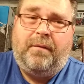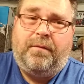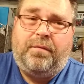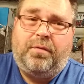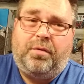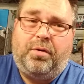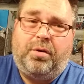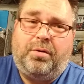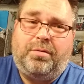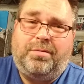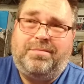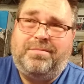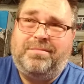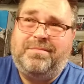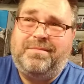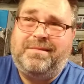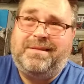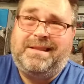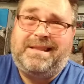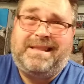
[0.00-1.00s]
for
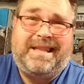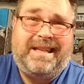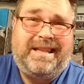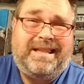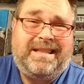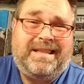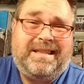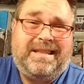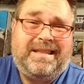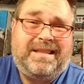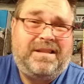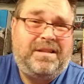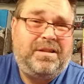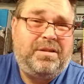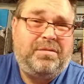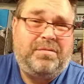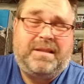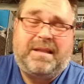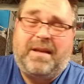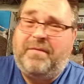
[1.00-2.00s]
$6
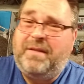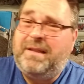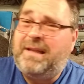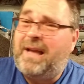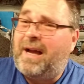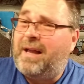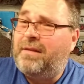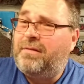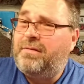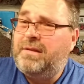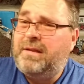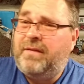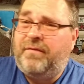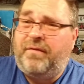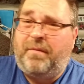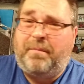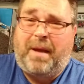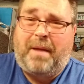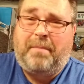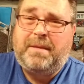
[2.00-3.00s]
to $7, if
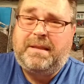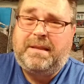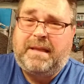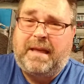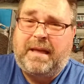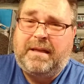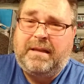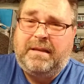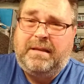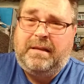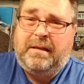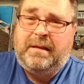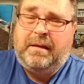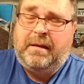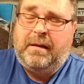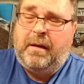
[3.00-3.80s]
I'm not mistaken.